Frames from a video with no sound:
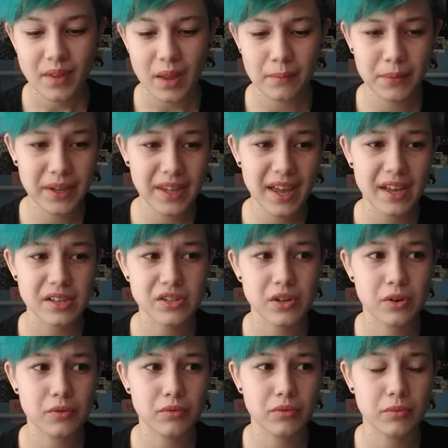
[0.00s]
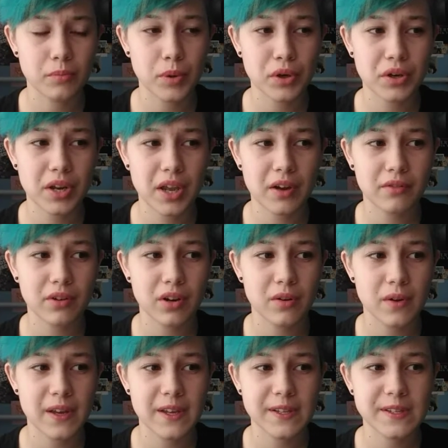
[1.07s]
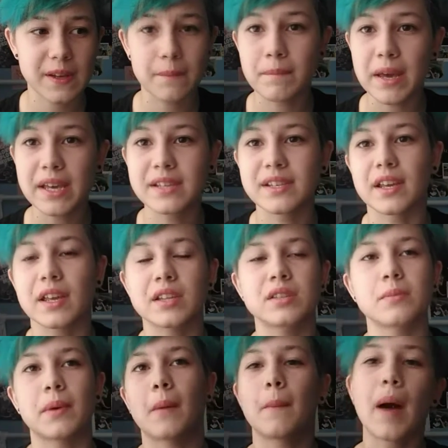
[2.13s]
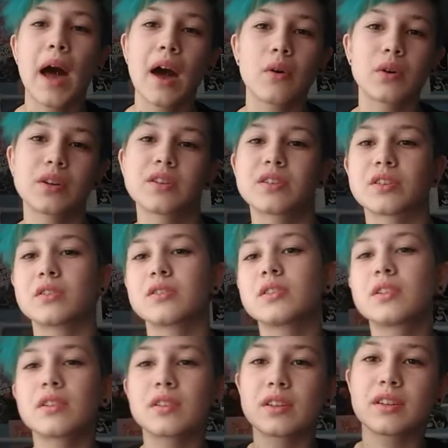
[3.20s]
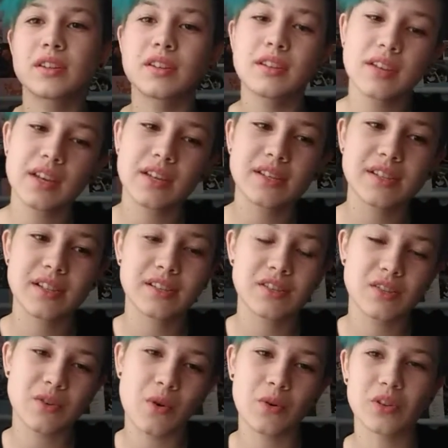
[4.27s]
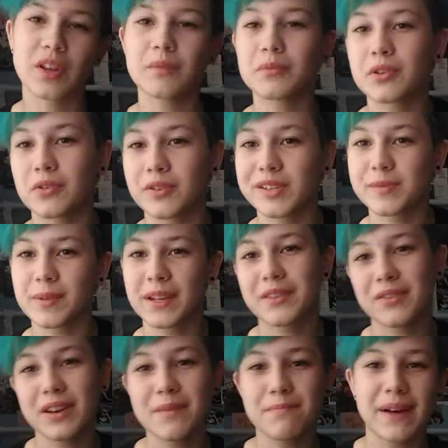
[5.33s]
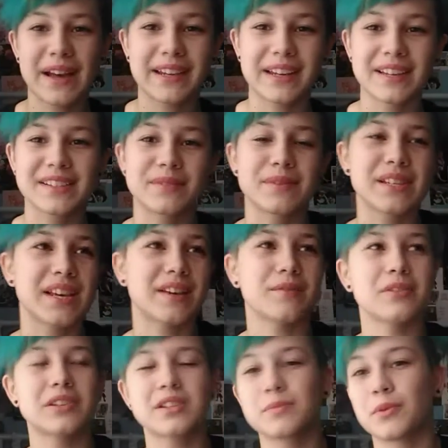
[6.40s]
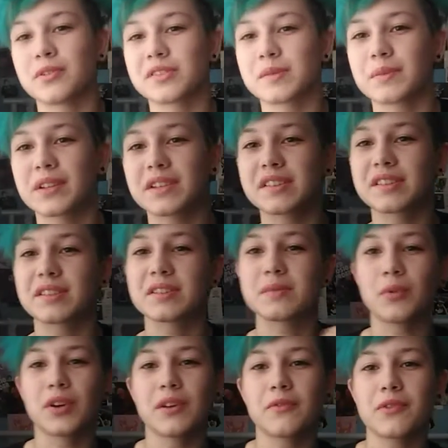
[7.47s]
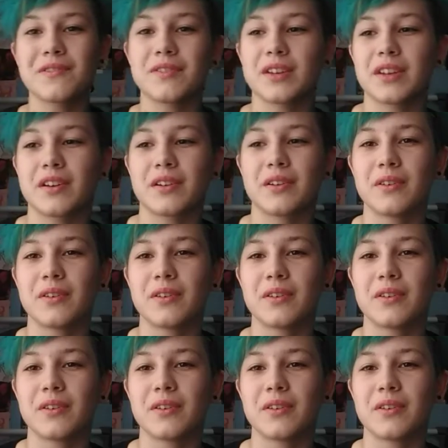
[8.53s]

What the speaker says: But yeah, so Boku no Hero is amazing. It's about powers and the kids in a school. And I'm going to explain it really badly because I'm scared I'm going to spoil something. This is a spoiler-free video.